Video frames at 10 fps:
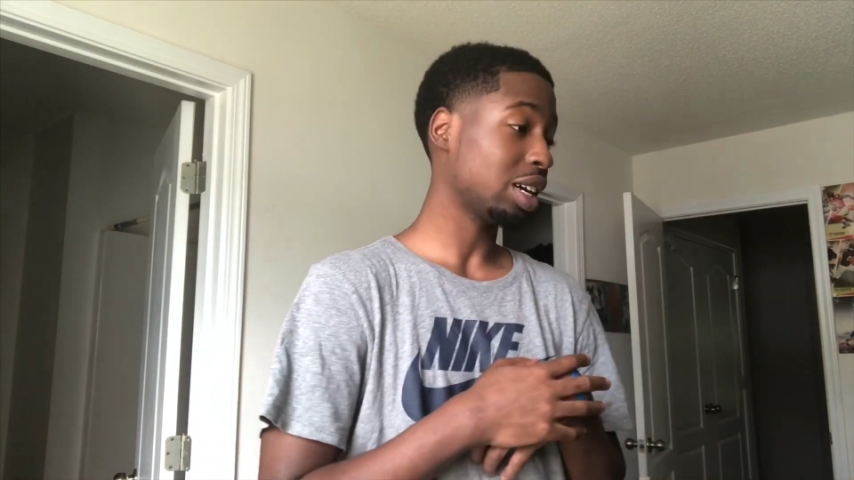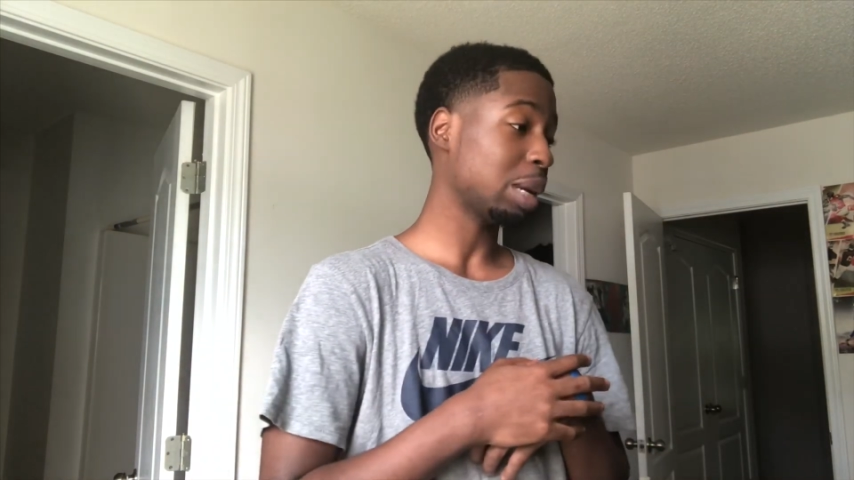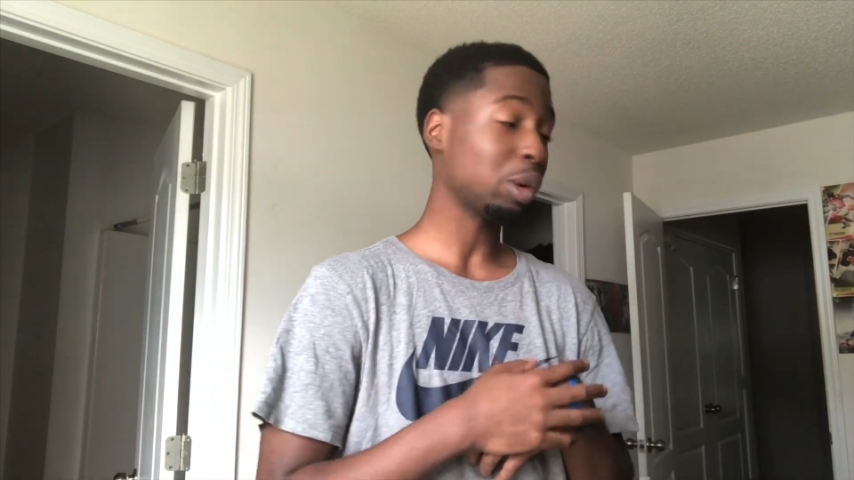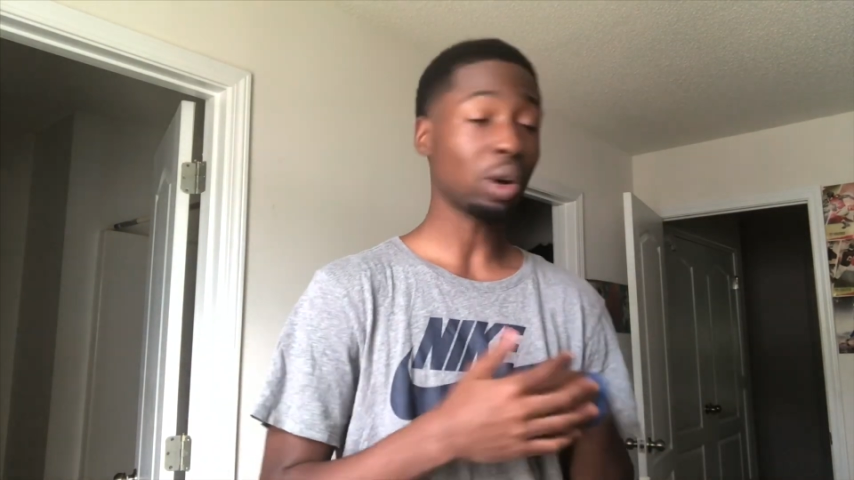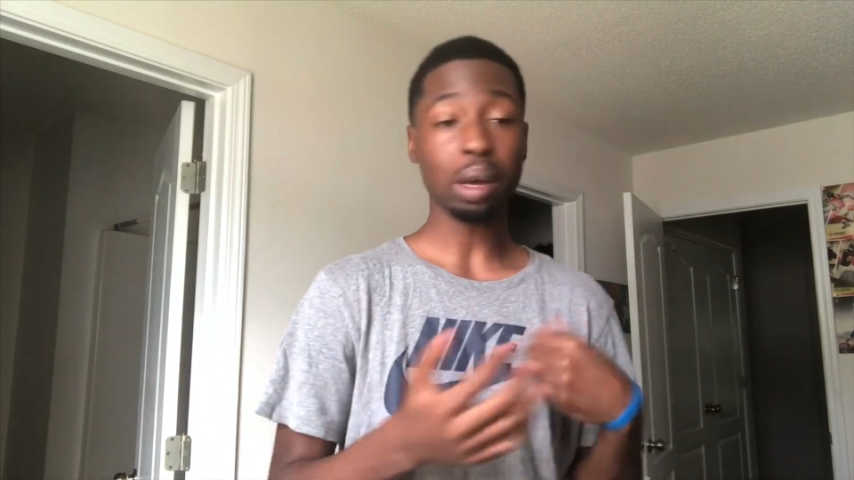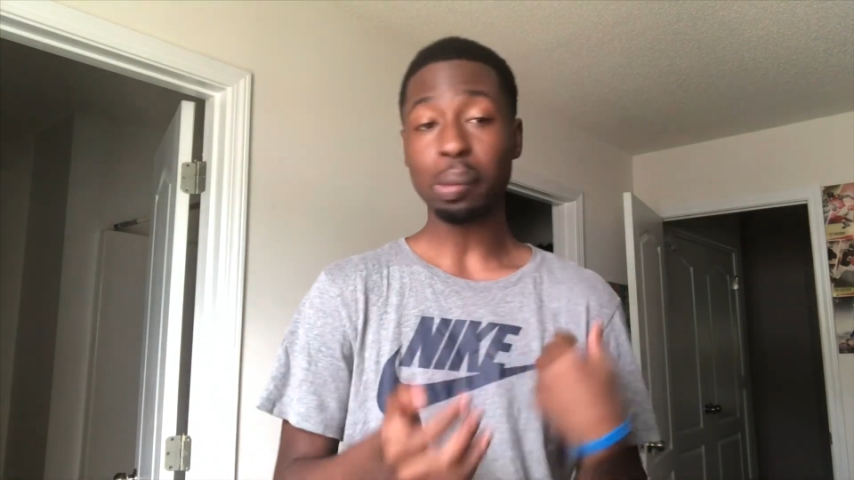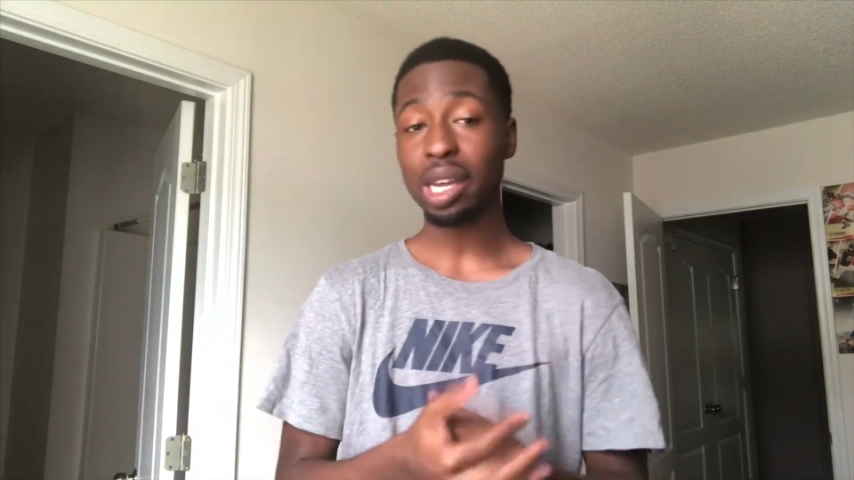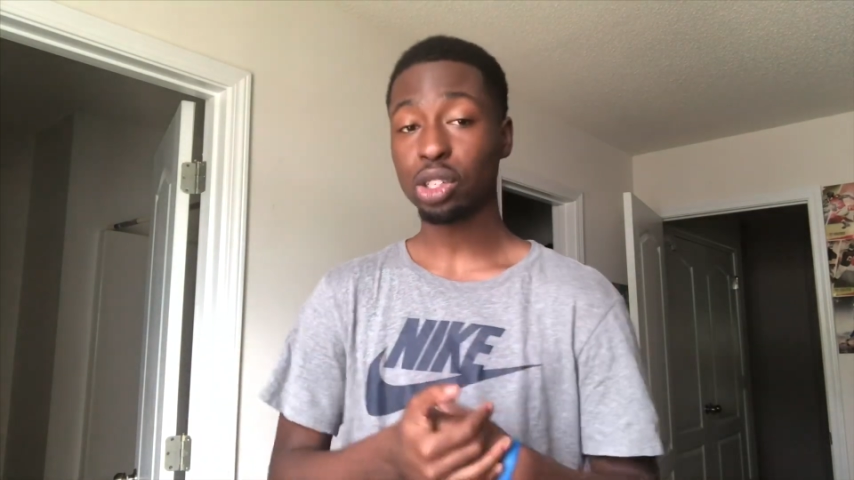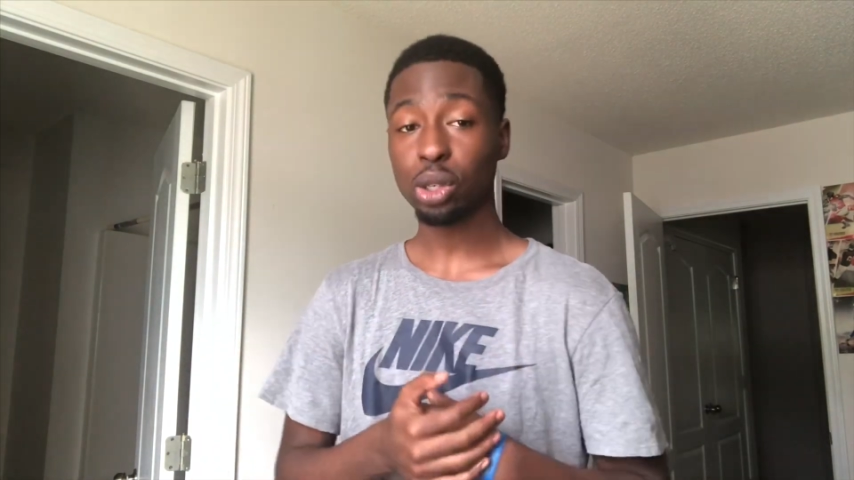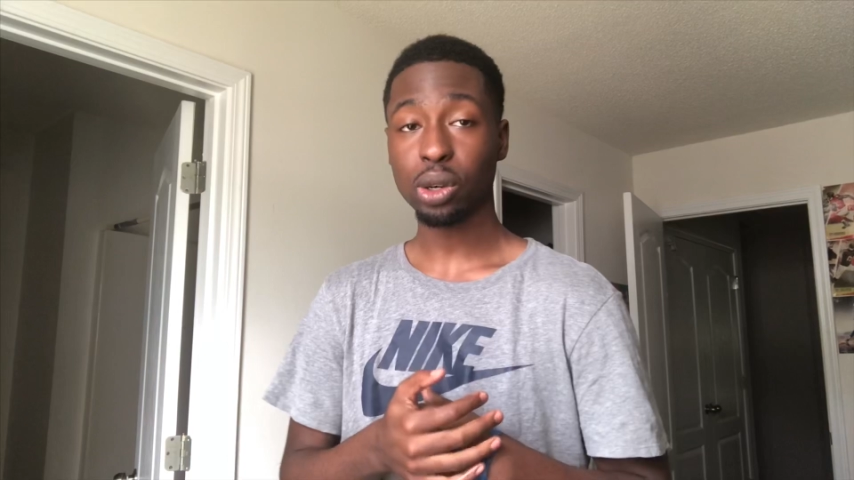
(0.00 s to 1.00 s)
I'm gonna
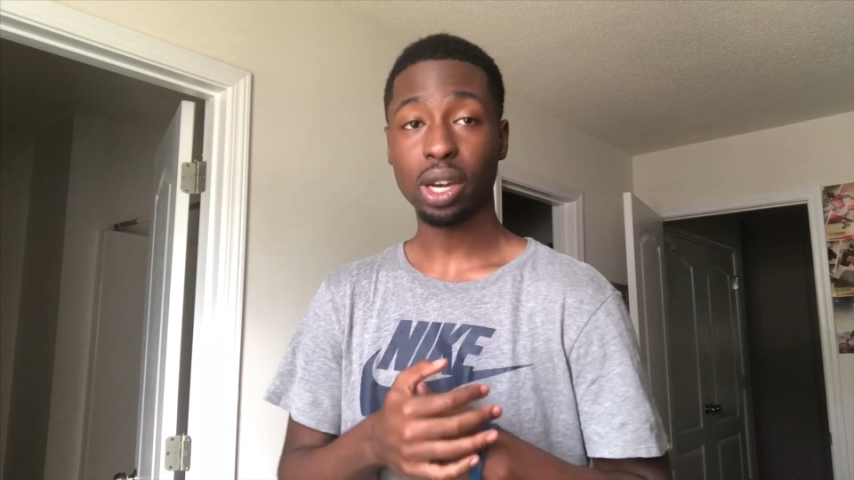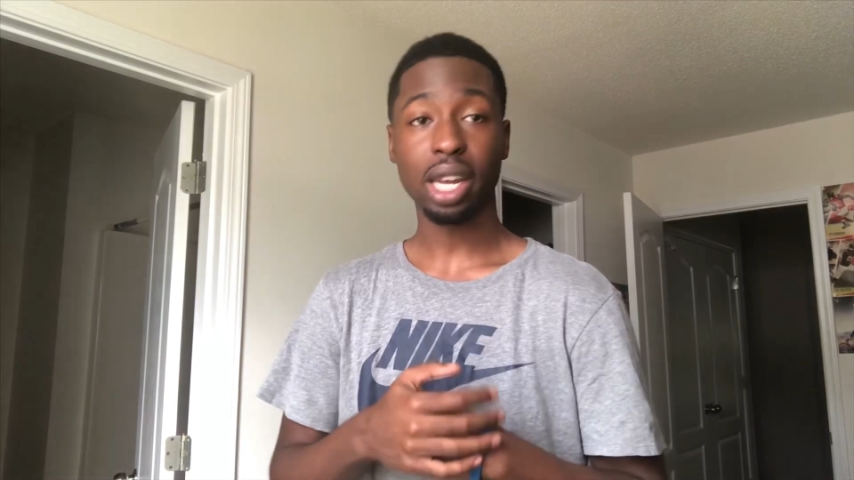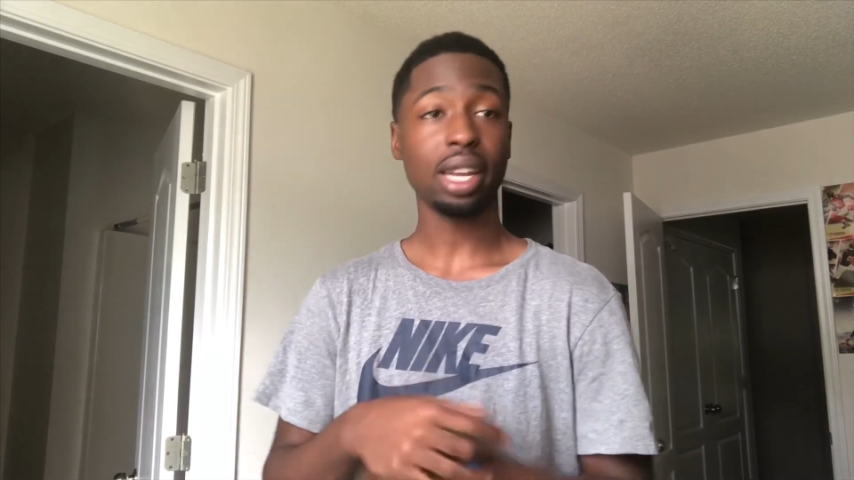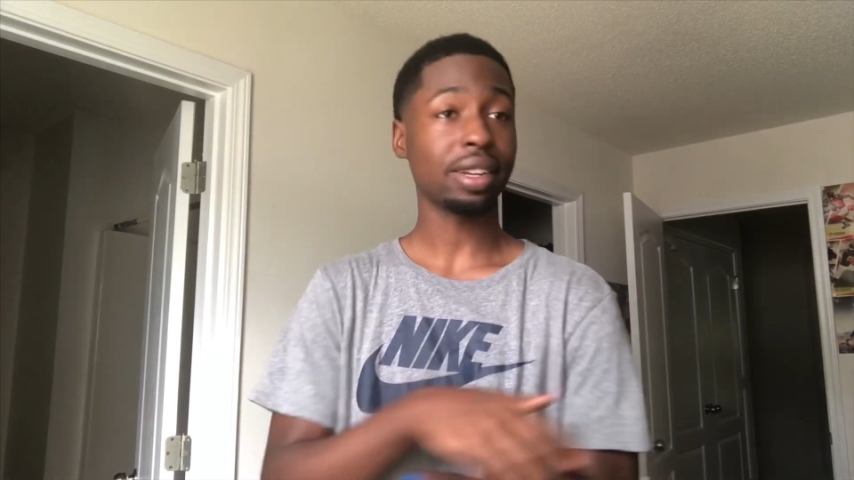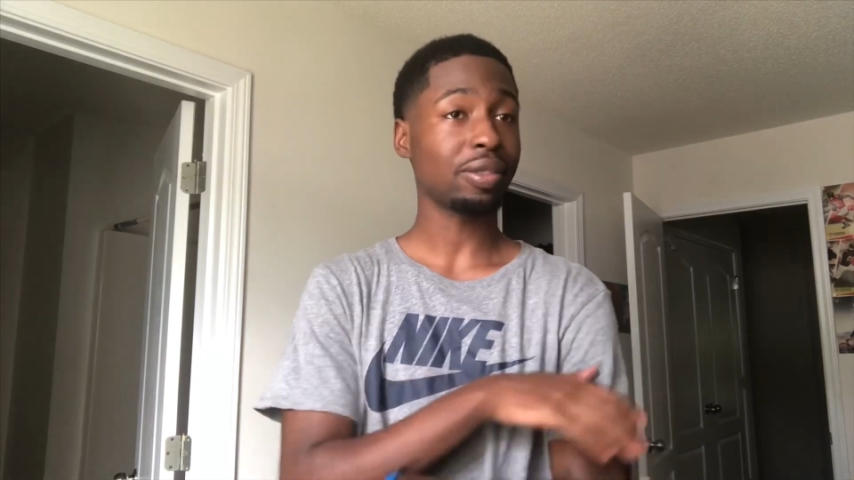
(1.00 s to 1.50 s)
commit to it.